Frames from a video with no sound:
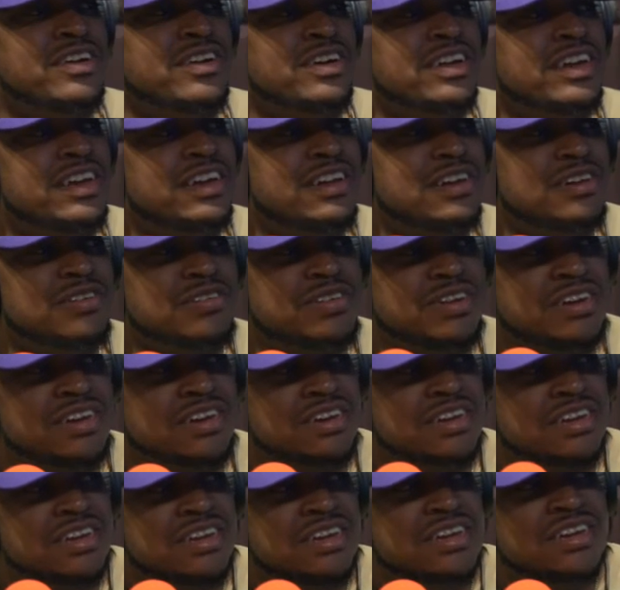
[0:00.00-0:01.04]

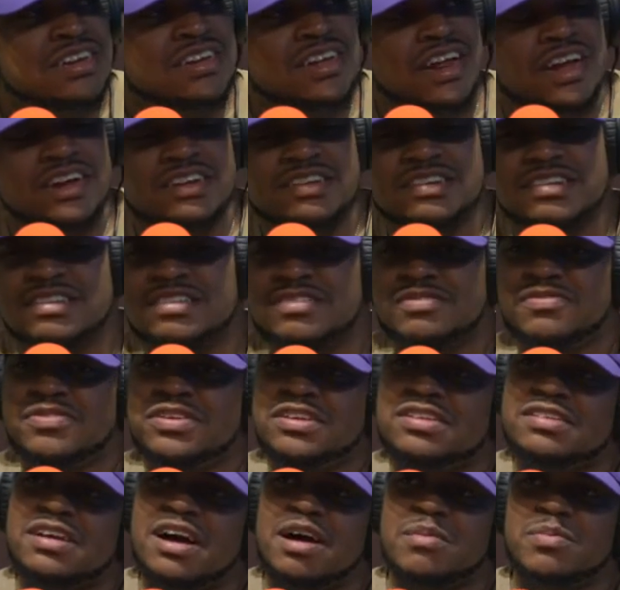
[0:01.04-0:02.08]
Hillary, like she's a
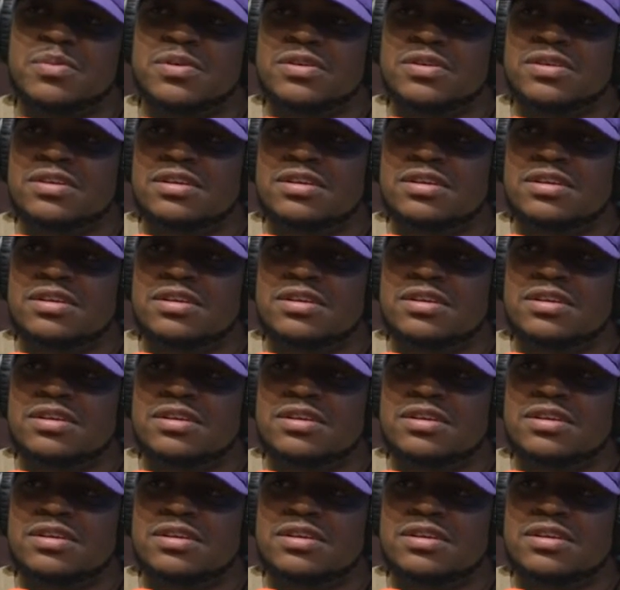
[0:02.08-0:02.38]
fence hopper.